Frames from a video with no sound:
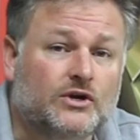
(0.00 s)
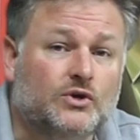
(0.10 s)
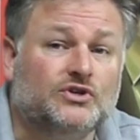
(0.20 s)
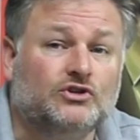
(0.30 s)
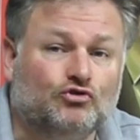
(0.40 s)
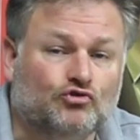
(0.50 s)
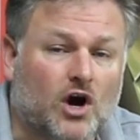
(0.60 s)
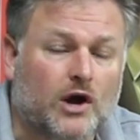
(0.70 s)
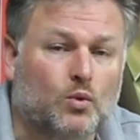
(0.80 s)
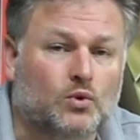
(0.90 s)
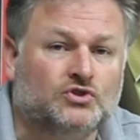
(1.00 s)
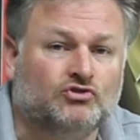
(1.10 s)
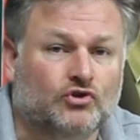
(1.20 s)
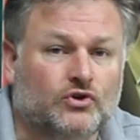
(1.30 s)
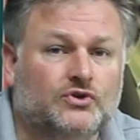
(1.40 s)
Using drywall
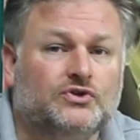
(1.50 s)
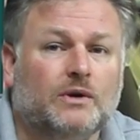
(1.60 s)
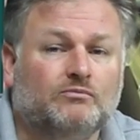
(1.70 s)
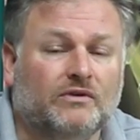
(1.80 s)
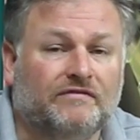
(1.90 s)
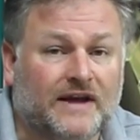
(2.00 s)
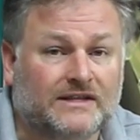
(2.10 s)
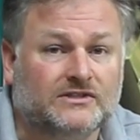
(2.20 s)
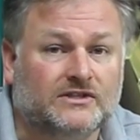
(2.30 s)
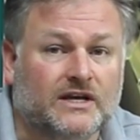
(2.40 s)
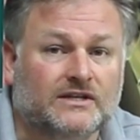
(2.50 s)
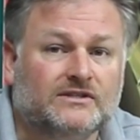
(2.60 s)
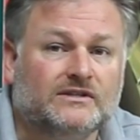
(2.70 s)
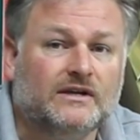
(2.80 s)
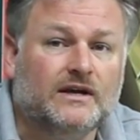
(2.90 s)
screws prevents this.